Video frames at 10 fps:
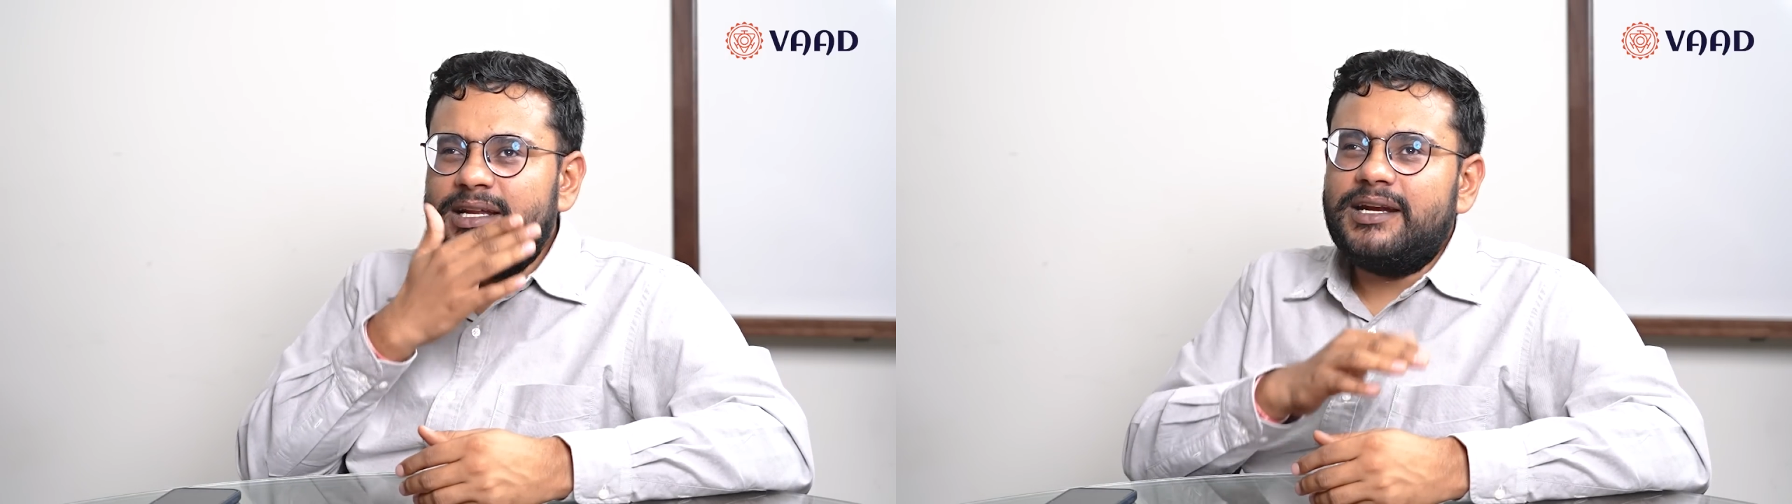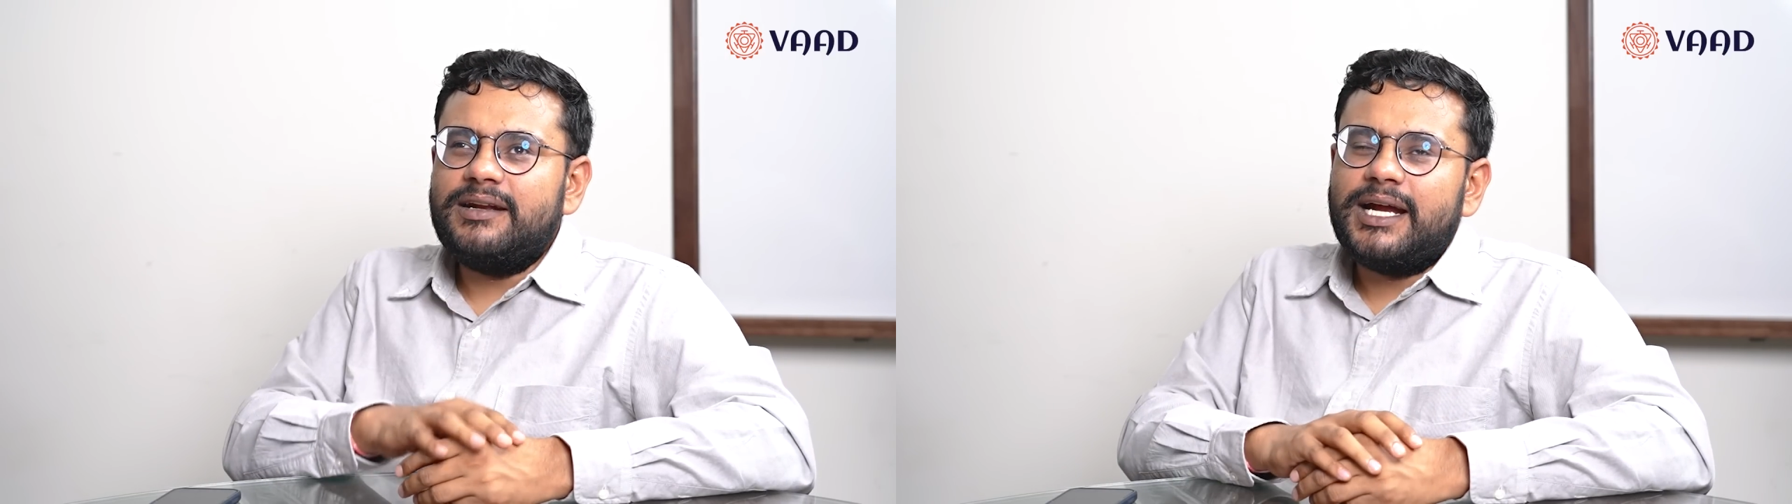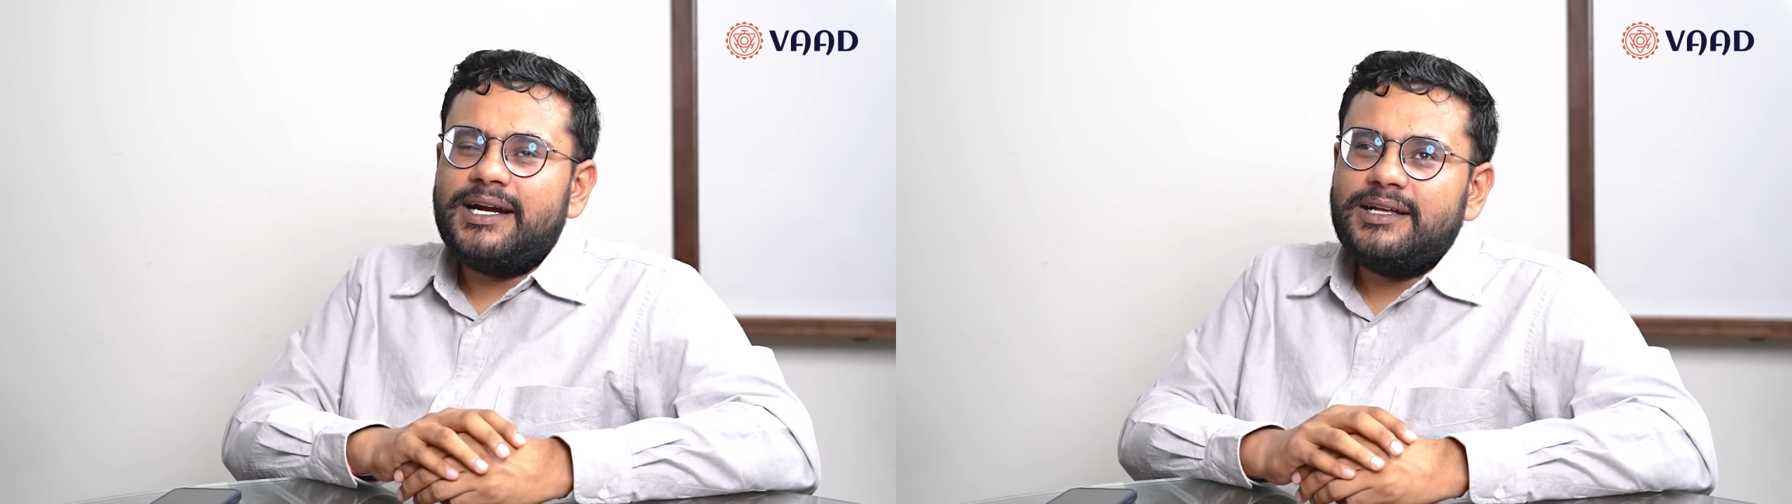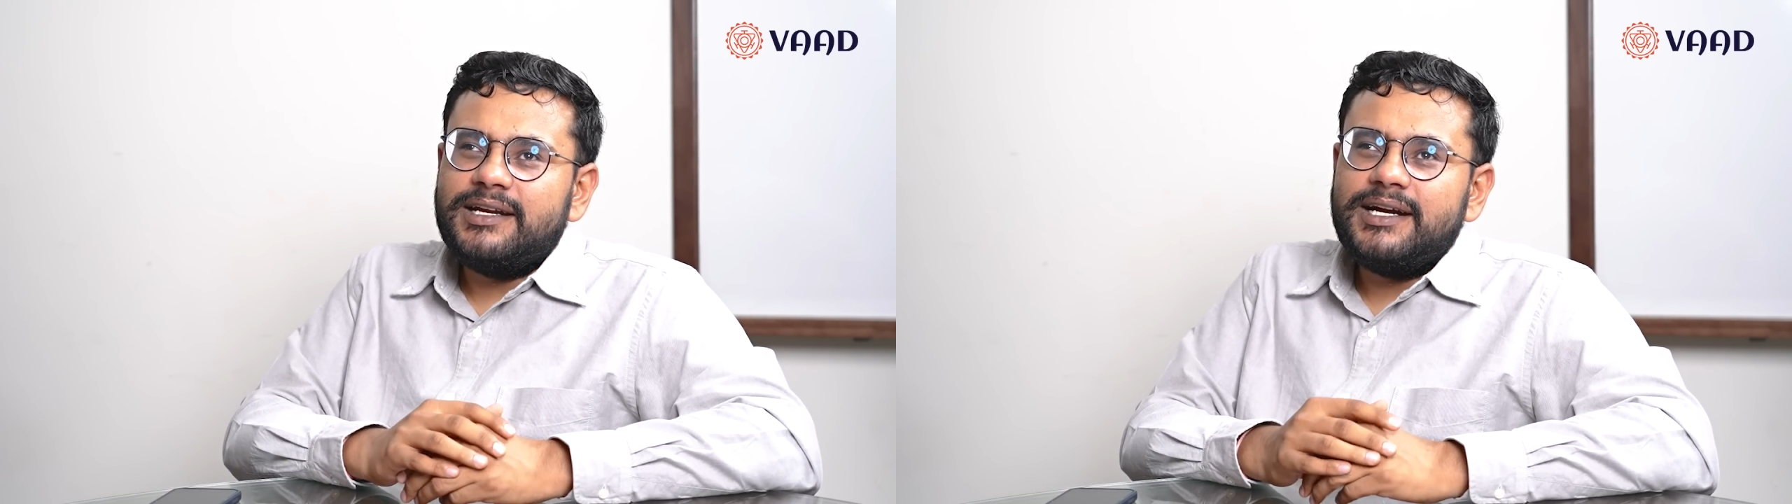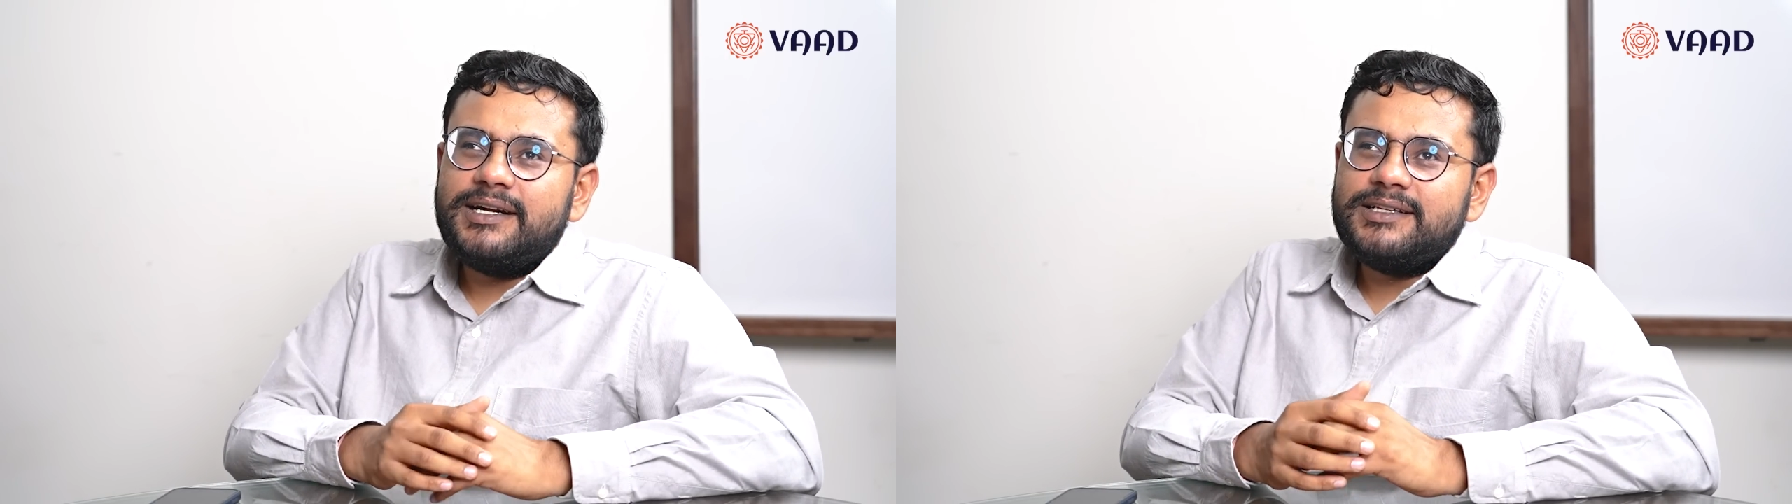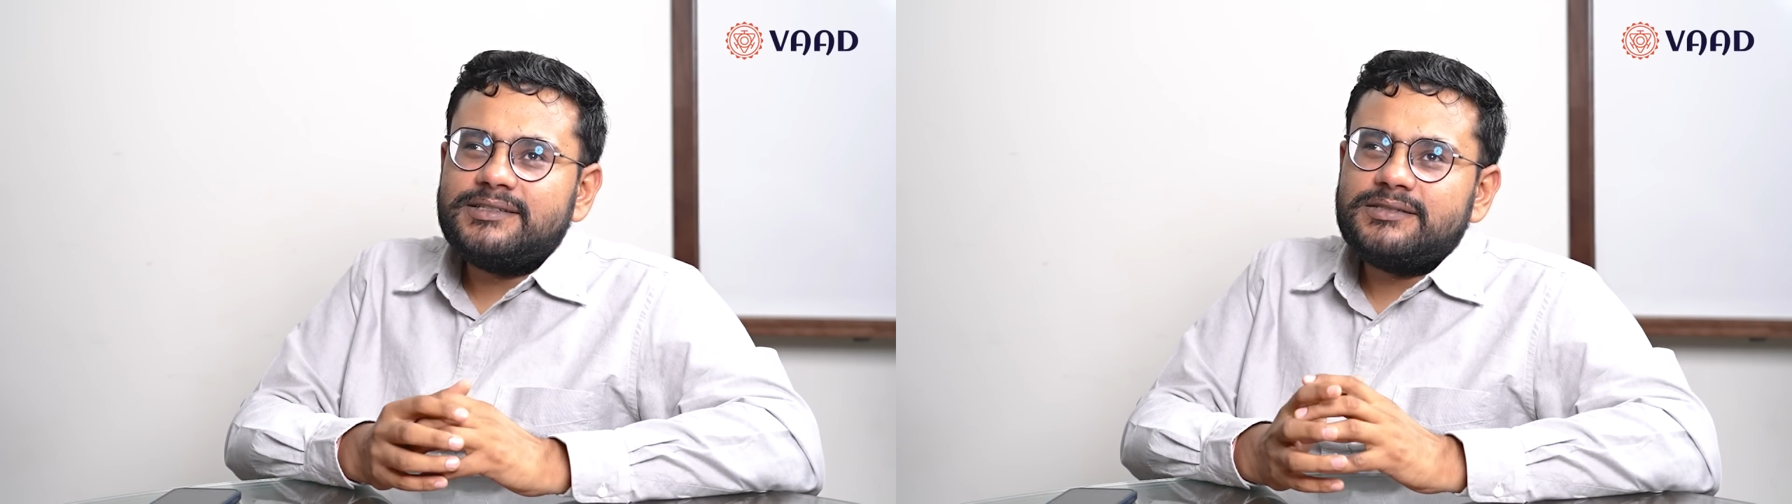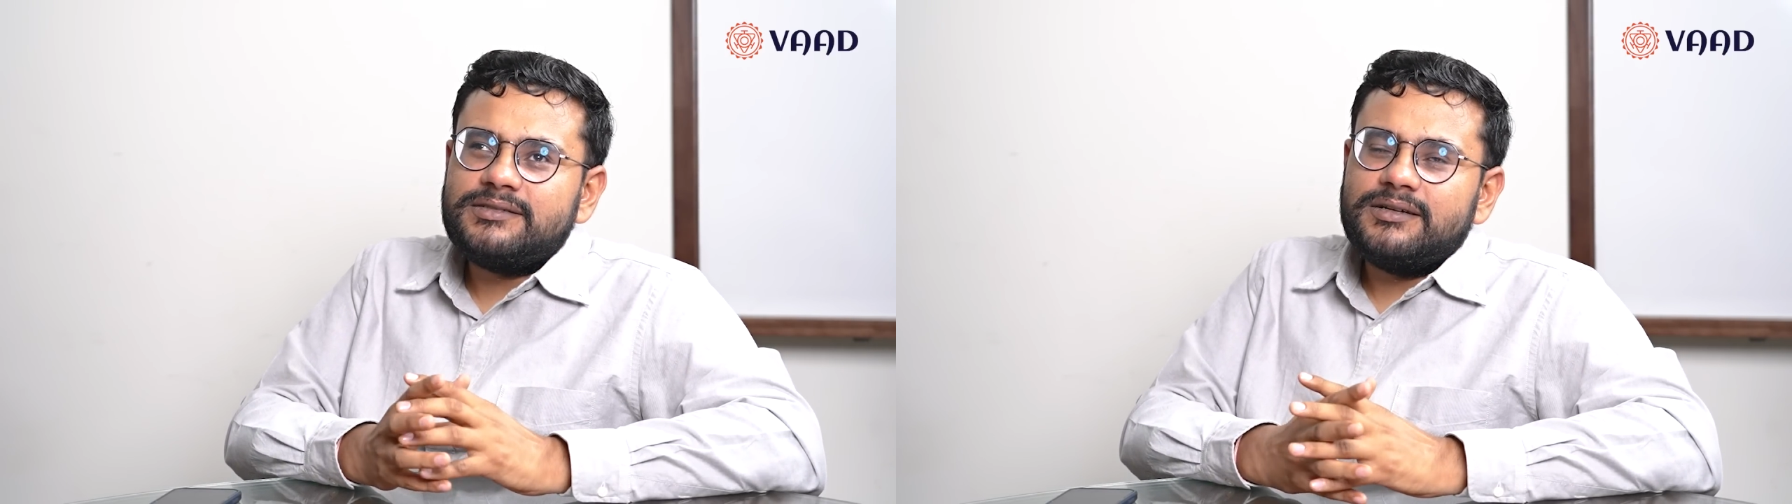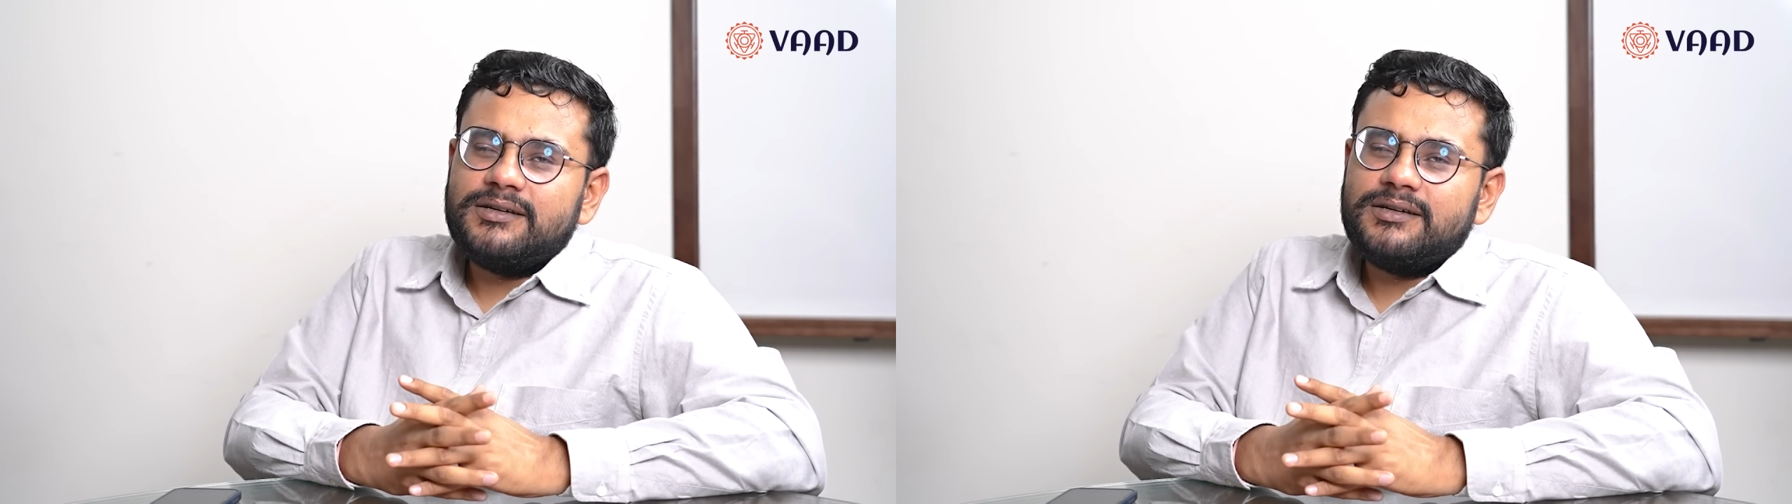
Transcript: in 1980s.